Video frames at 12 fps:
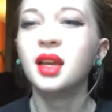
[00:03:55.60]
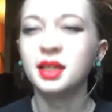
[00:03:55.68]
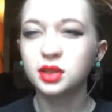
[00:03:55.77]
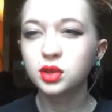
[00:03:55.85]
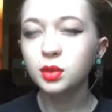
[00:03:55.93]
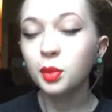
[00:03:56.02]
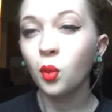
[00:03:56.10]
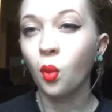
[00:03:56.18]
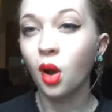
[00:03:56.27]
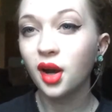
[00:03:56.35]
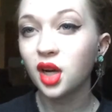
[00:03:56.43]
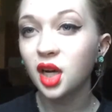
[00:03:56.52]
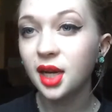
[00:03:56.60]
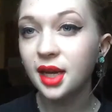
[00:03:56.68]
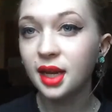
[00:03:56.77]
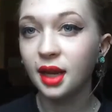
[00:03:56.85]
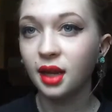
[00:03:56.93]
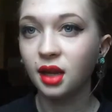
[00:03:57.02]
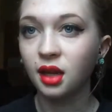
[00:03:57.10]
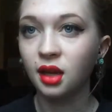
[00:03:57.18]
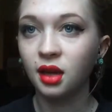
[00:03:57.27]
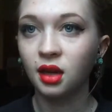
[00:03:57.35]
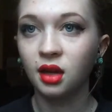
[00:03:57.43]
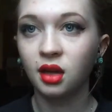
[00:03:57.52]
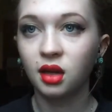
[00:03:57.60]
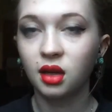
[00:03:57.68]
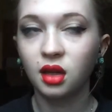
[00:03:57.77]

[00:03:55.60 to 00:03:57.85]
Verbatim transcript: it's super watery, and